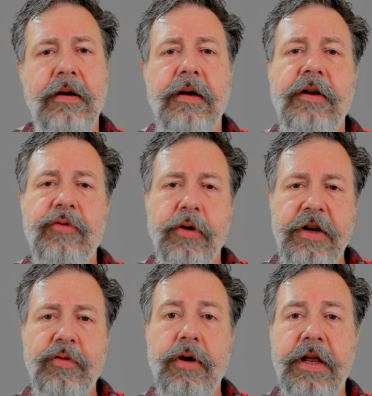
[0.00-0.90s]
In
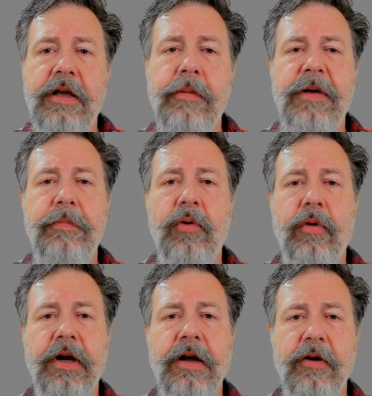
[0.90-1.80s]
2020, people
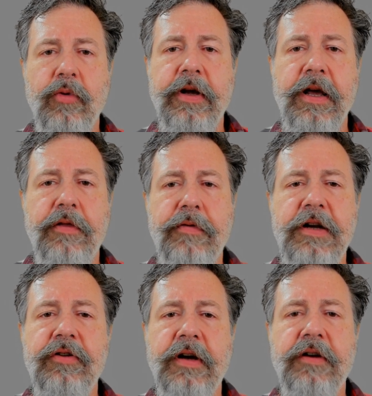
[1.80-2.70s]
working on WCAG 3
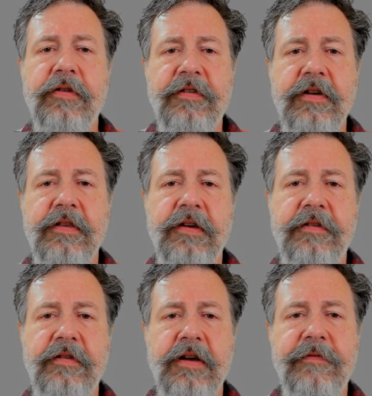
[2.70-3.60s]
took interest in
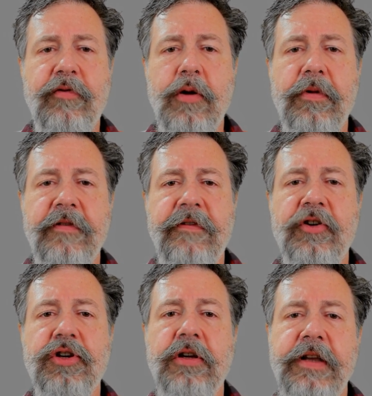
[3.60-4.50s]
this and formed the
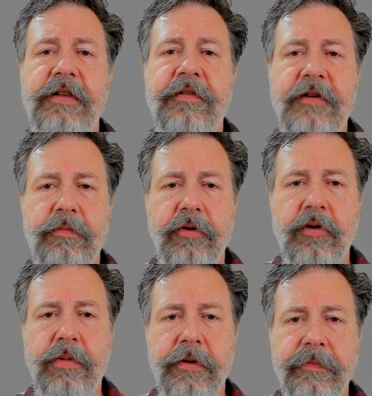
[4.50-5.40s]
Functional Needs
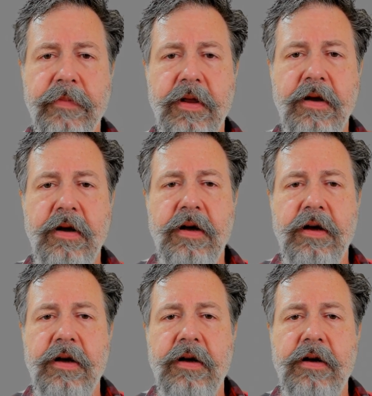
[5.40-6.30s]
subgroup.
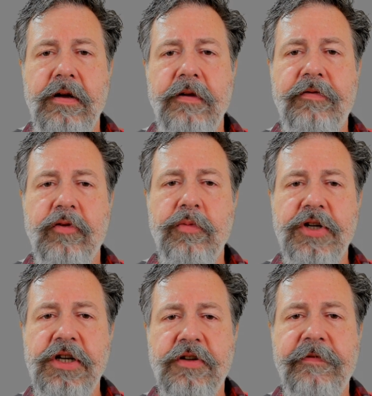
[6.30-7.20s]
This group
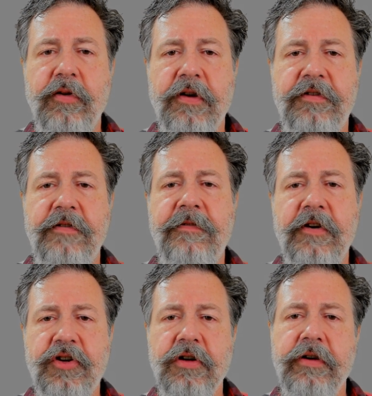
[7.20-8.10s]
changed the focus to
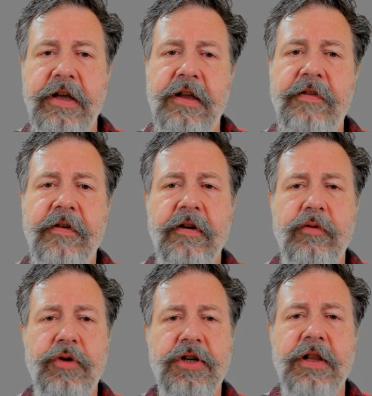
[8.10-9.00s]
functional needs,
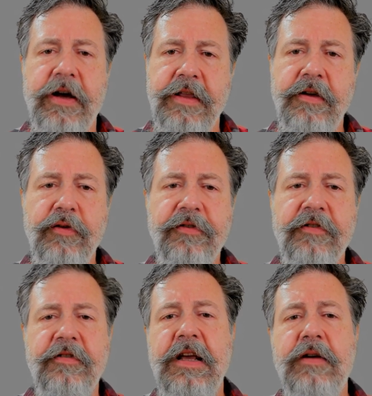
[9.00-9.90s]
which align the
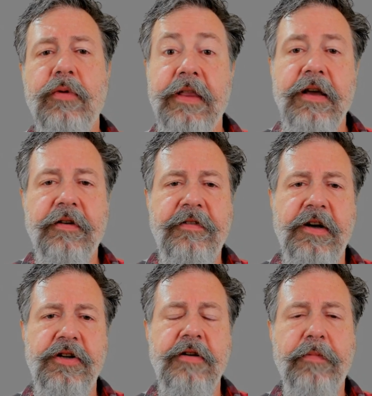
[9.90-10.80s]
user's need with the
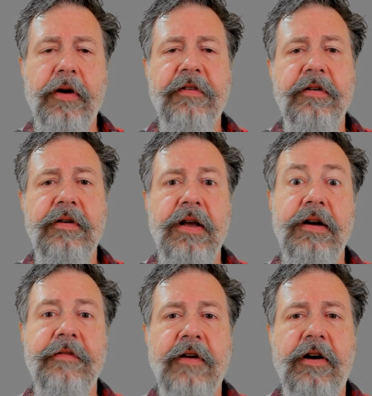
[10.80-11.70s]
intersection of person and
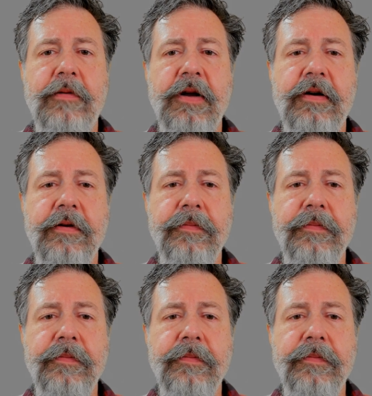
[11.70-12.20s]
environment.